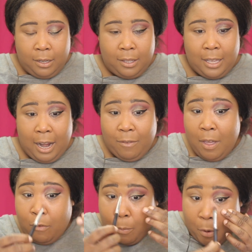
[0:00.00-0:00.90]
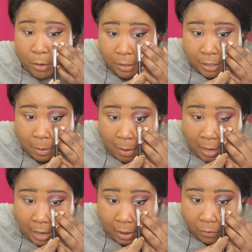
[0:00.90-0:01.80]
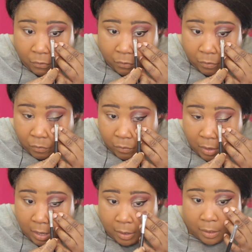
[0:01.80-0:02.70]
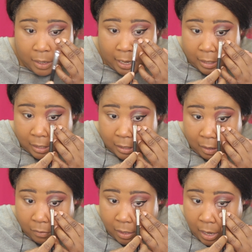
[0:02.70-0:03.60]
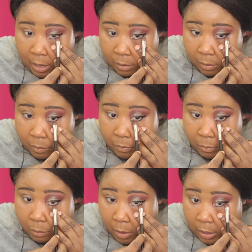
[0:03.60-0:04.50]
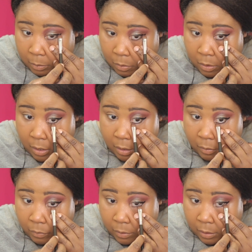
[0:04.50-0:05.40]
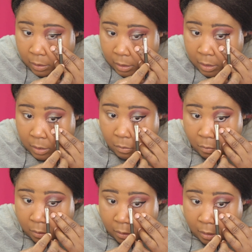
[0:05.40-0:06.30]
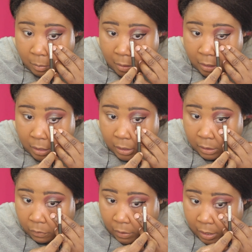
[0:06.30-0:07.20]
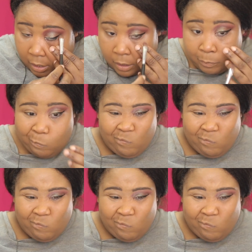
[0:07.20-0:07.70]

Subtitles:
that I've ever purchased in my life, and like the $70 price point was gonna be justified.